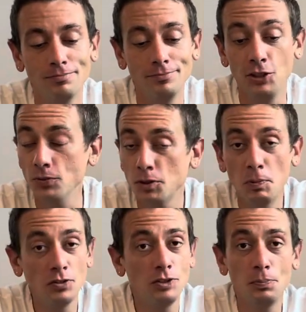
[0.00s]
You were
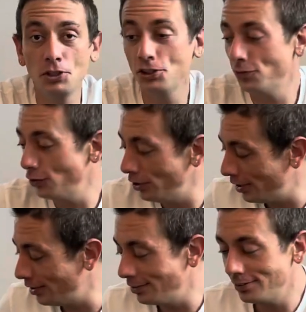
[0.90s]
supposed to put your foot
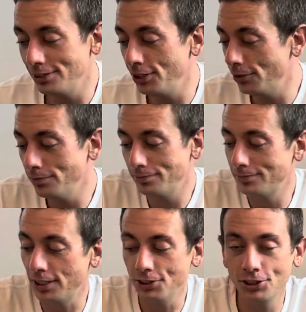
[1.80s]
in,
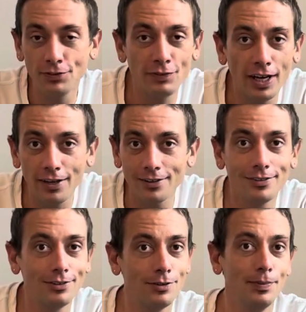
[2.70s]
touch the fire
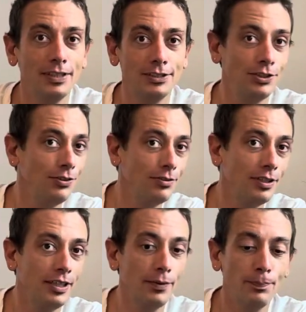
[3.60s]
a little bit so you
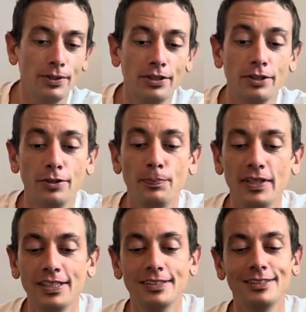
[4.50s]
could get burned,
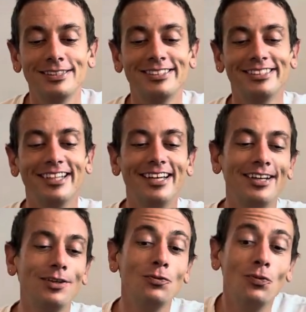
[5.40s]
because
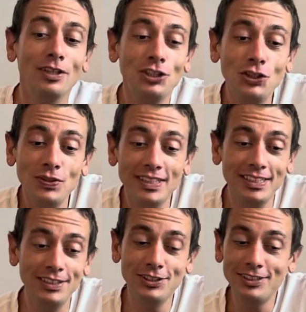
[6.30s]
once you
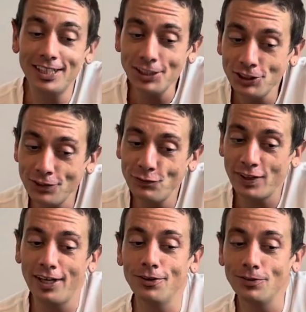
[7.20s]
touch the
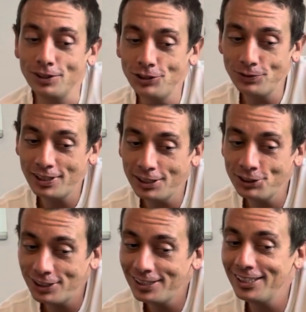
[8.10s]
fire, once you touch
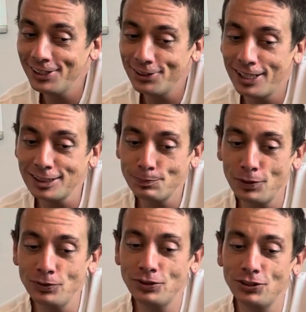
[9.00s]
the thing you're not
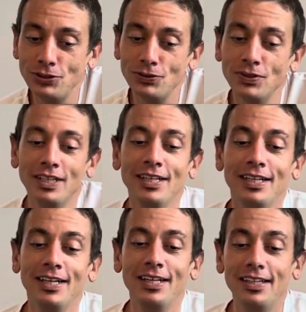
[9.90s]
supposed to,
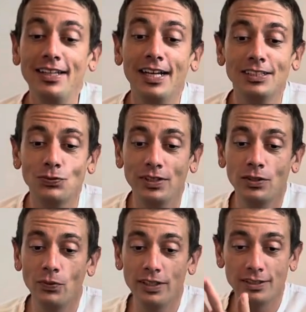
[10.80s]
then that's when the
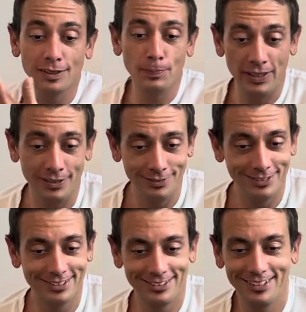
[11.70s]
wheel
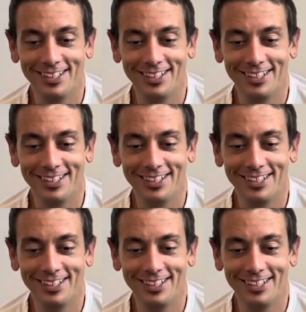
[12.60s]
spins.